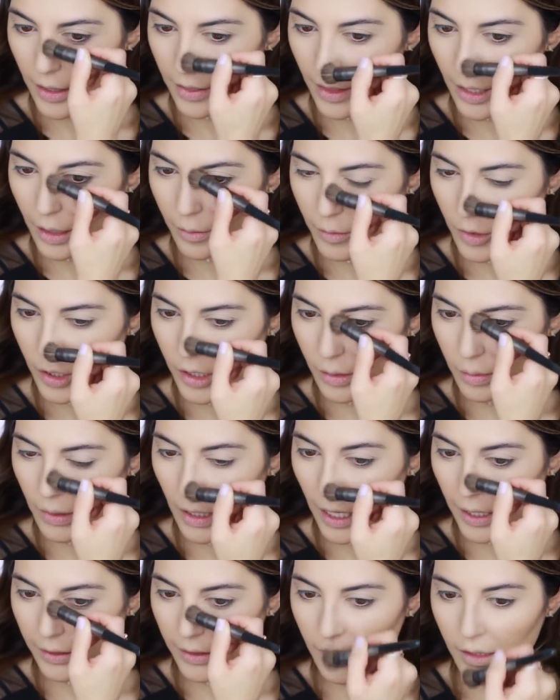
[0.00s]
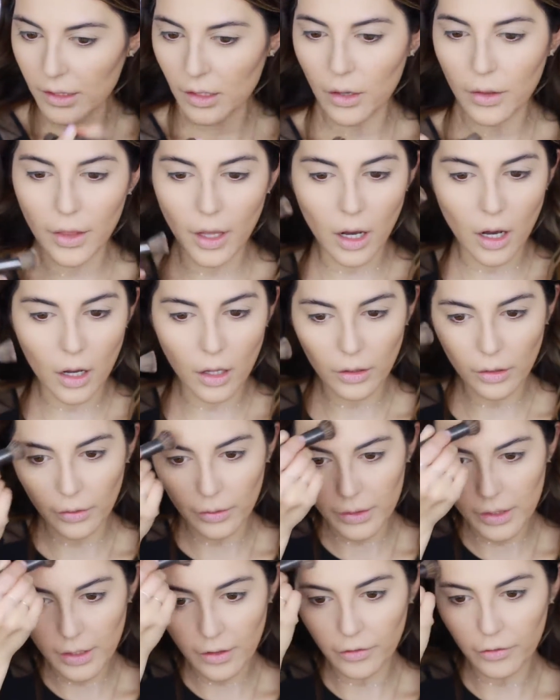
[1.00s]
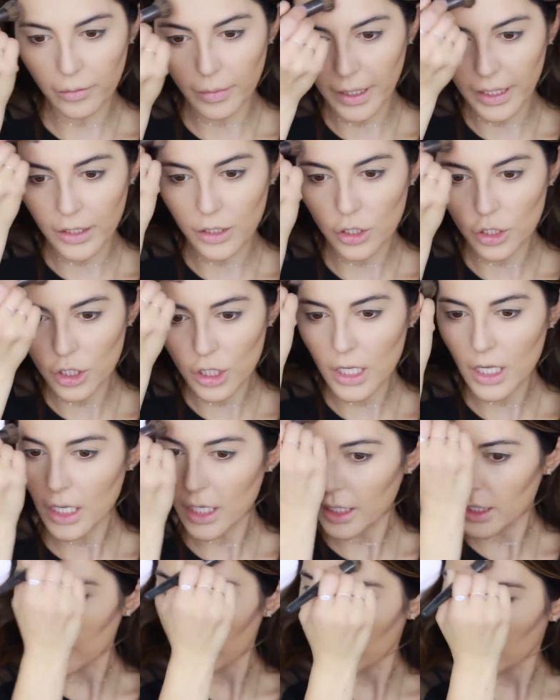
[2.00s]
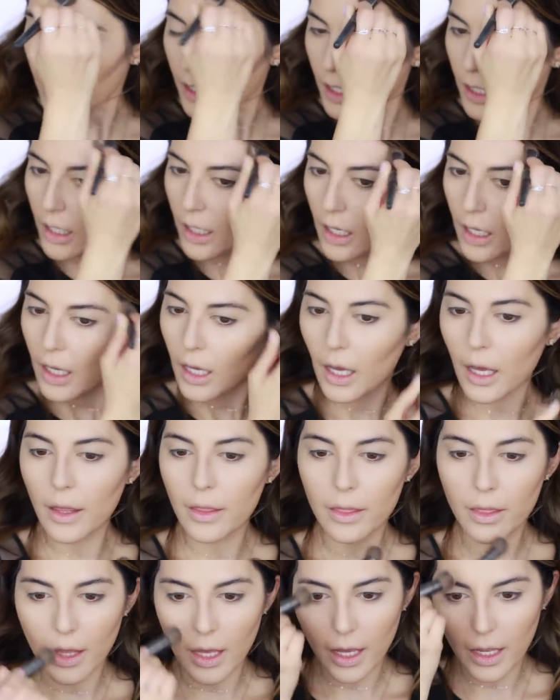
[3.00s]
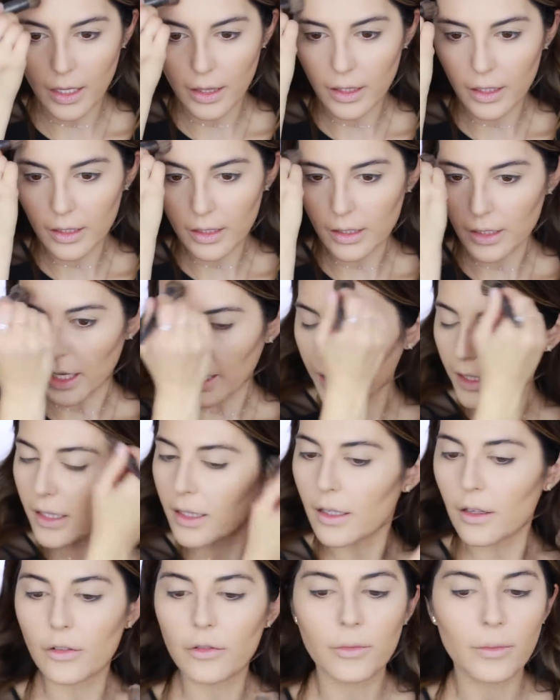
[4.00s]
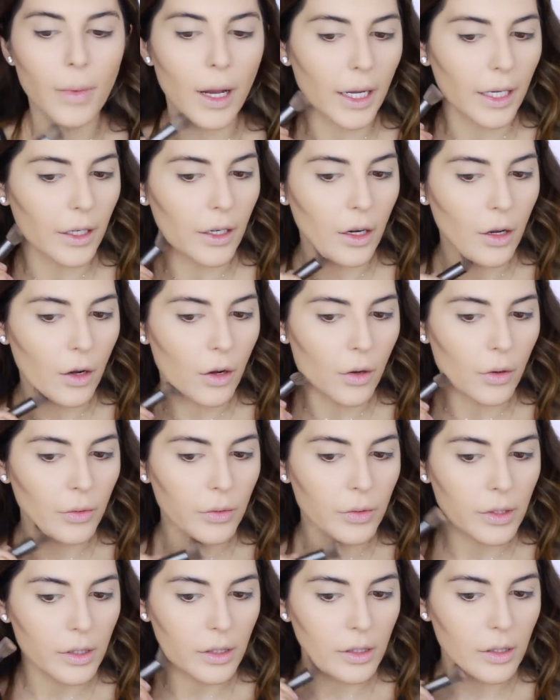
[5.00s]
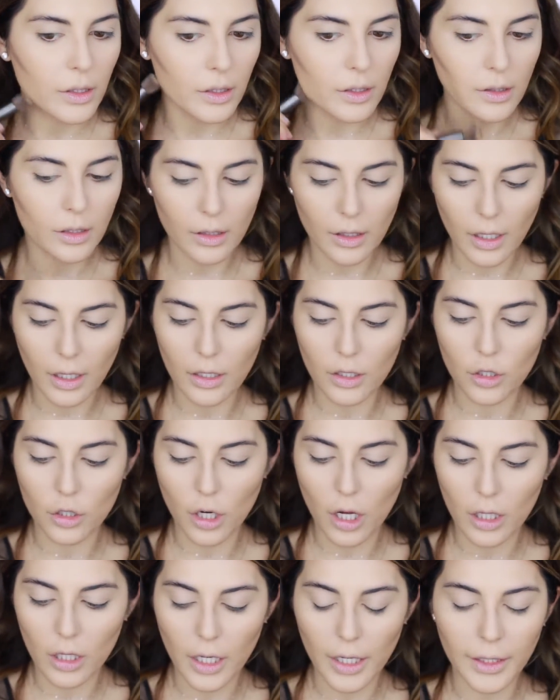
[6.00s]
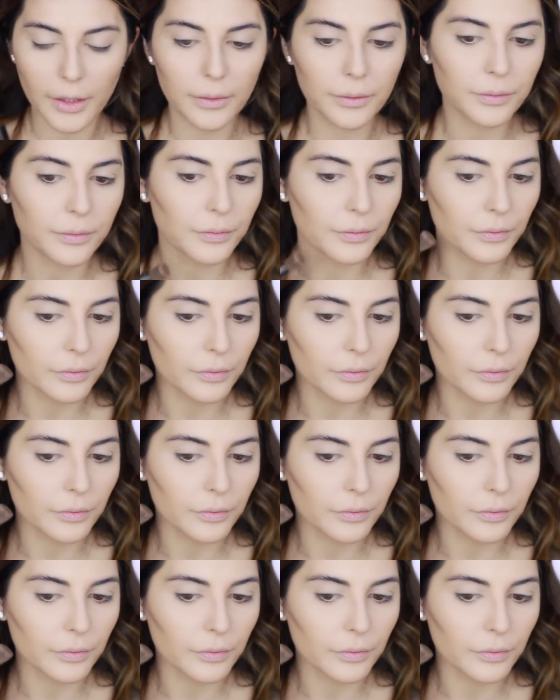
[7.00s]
And then I'm just applying this on the hollows of my cheeks and then the sides of my nose and jawline.